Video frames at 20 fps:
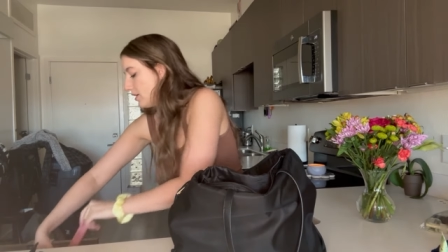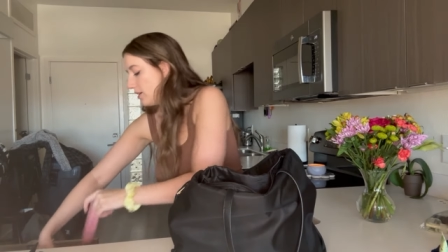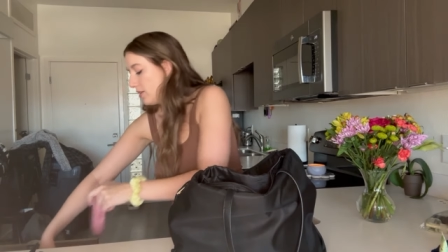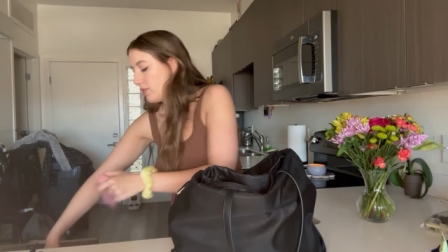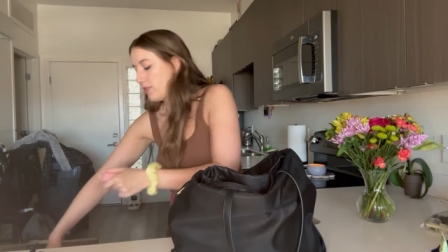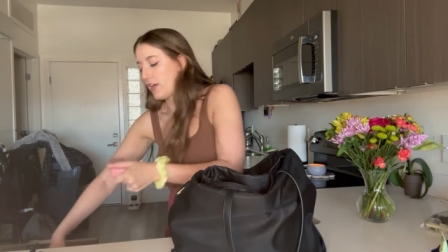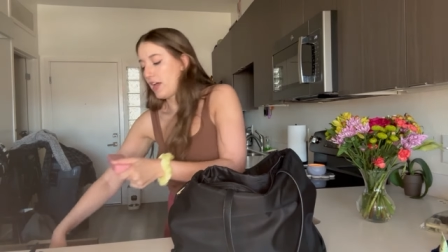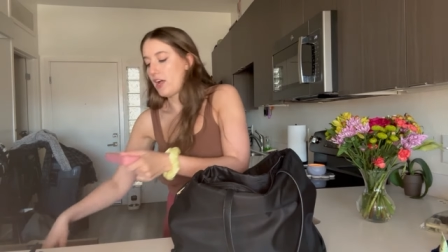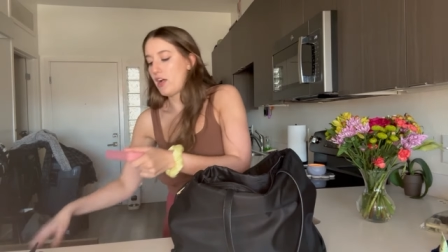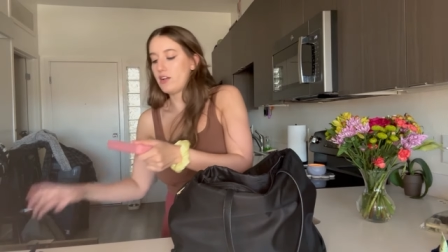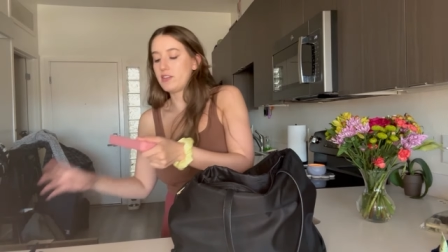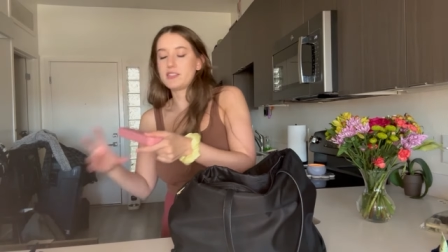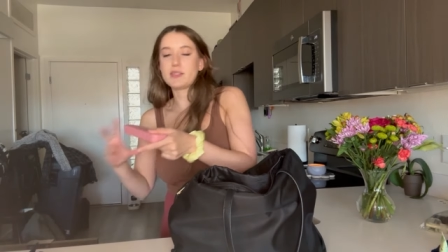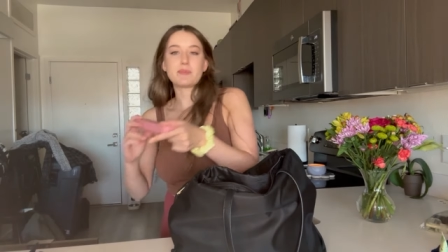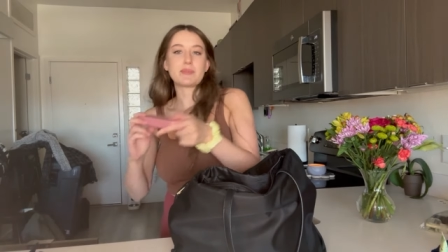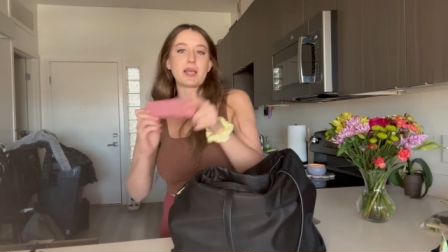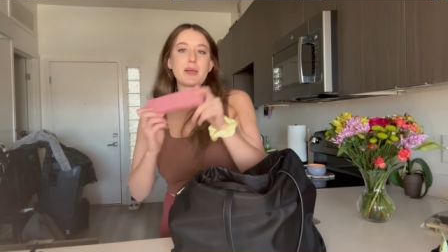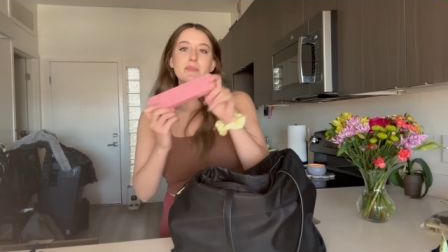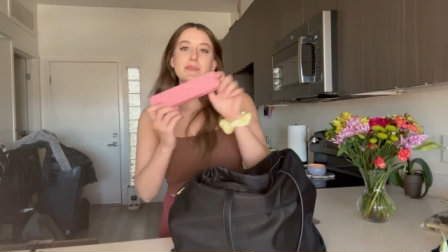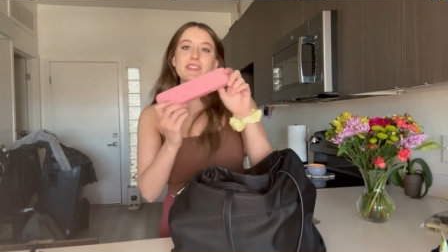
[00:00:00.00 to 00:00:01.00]
that I'll
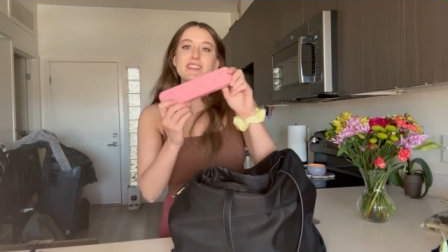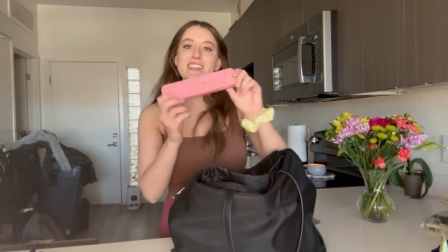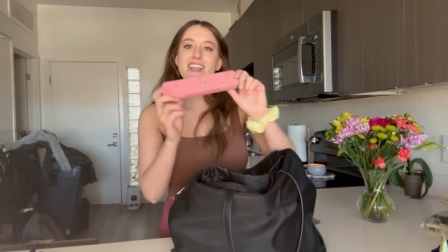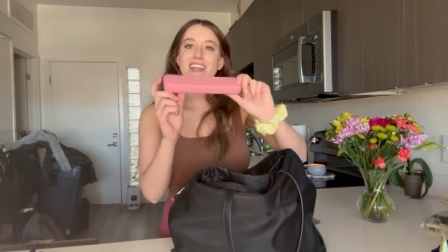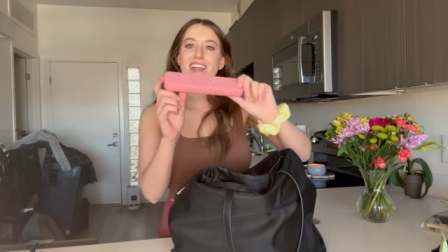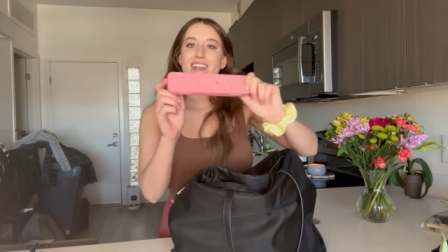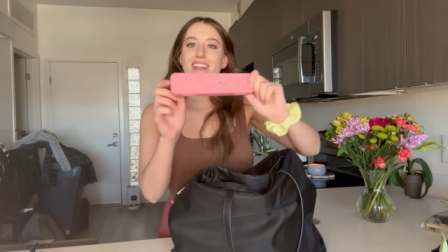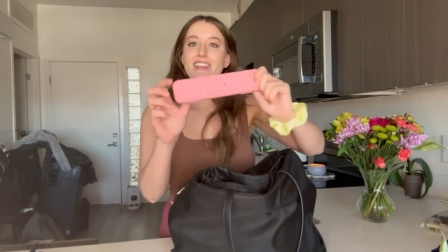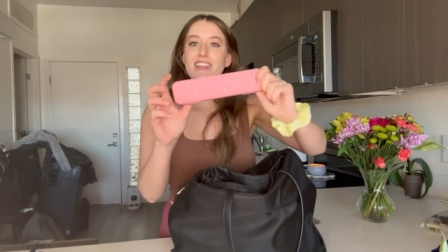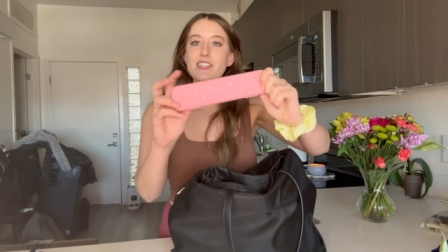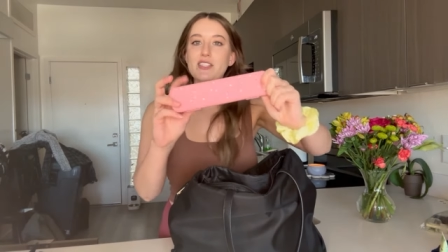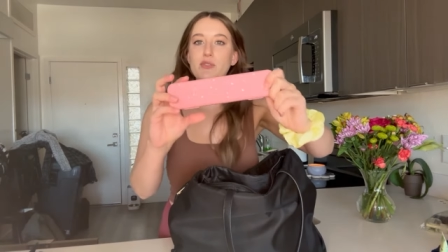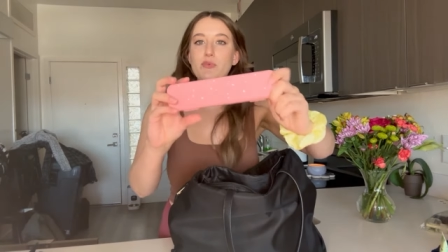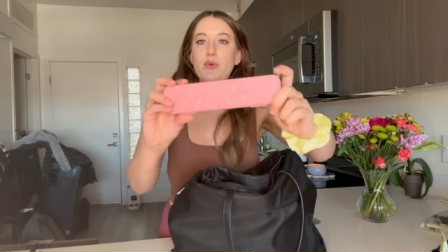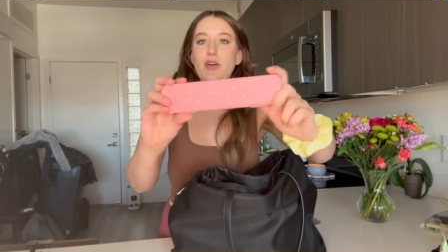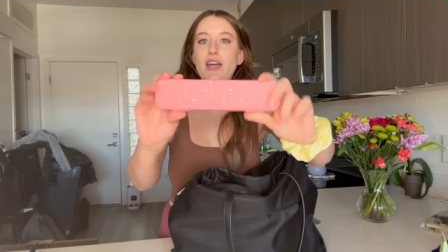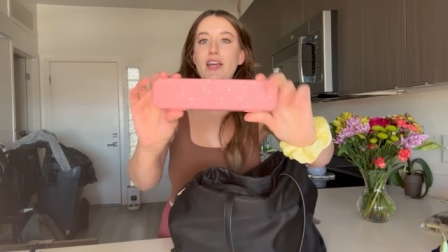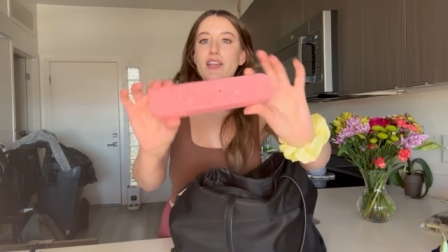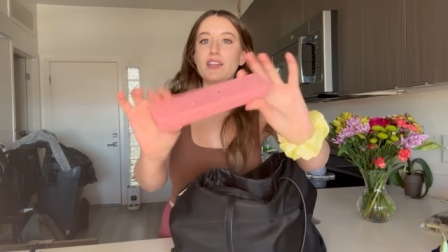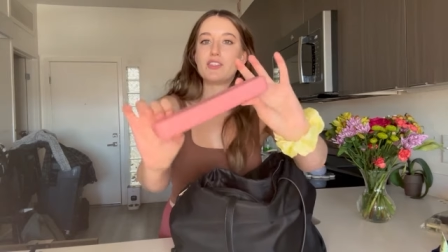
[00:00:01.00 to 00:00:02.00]
sometimes take this
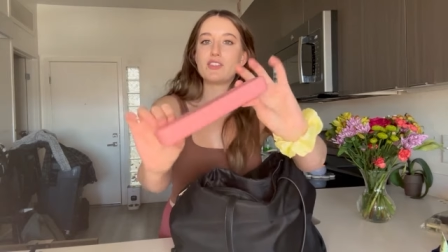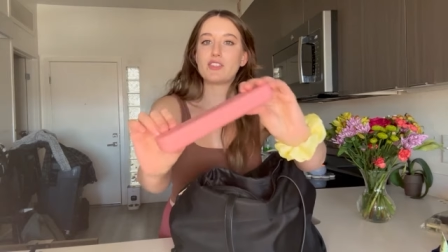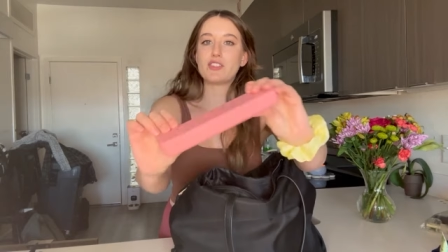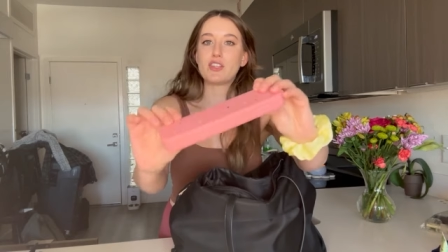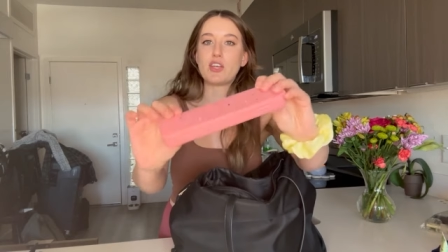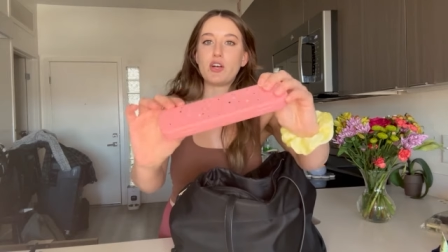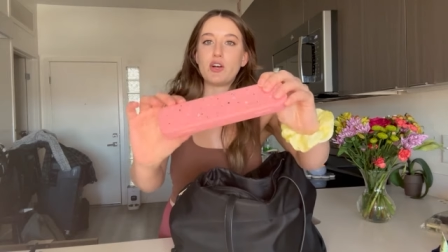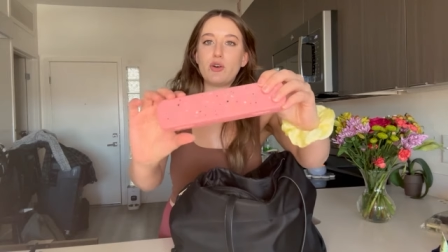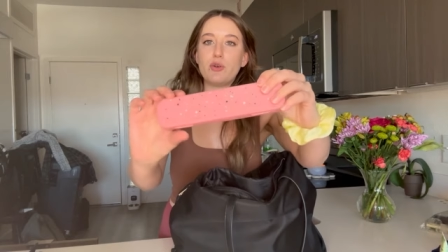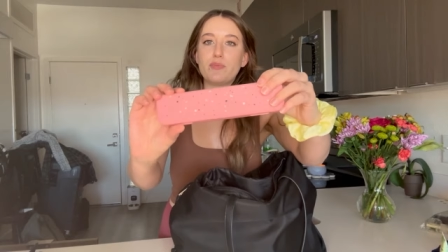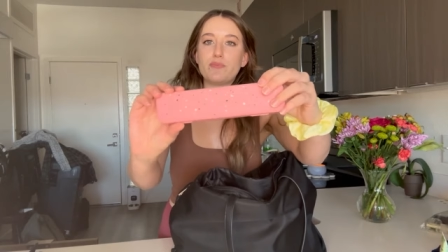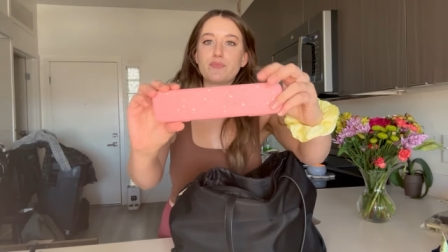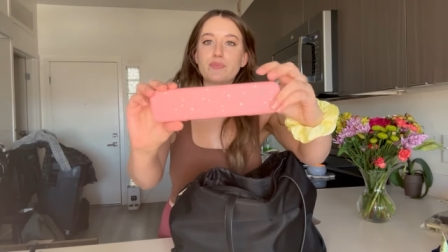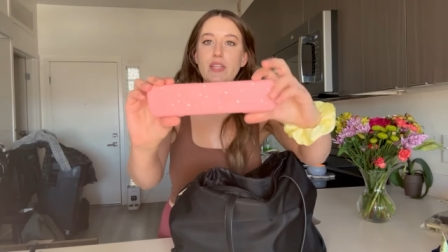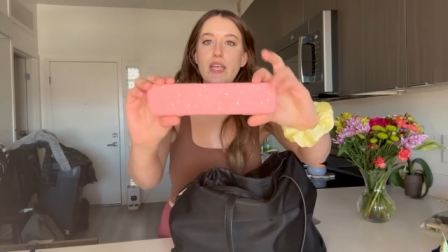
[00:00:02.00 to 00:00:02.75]
one. So